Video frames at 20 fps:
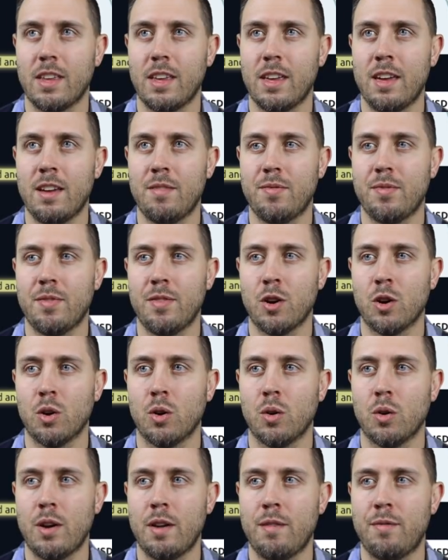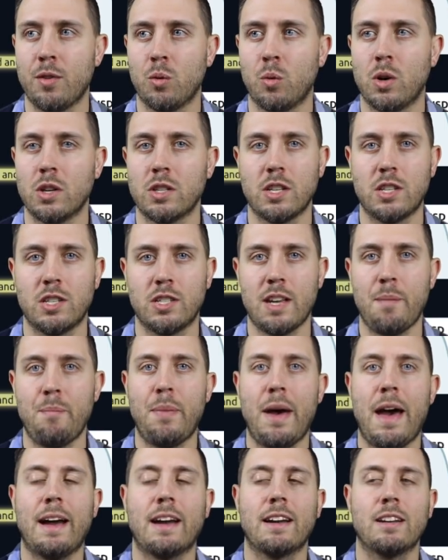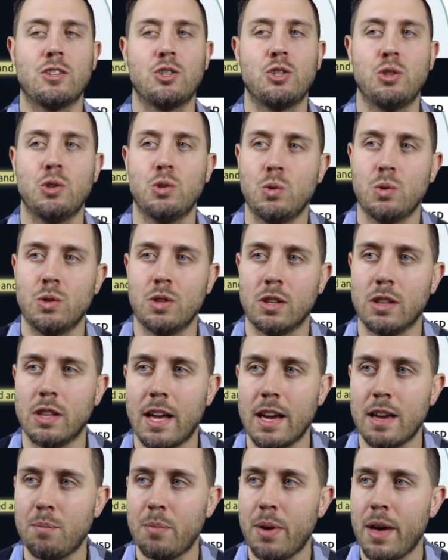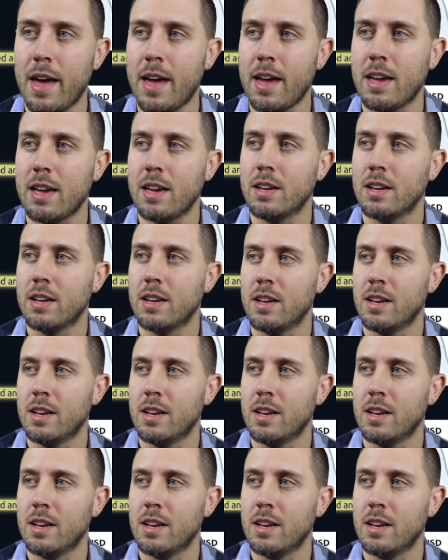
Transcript: if there was a setback to the LitePay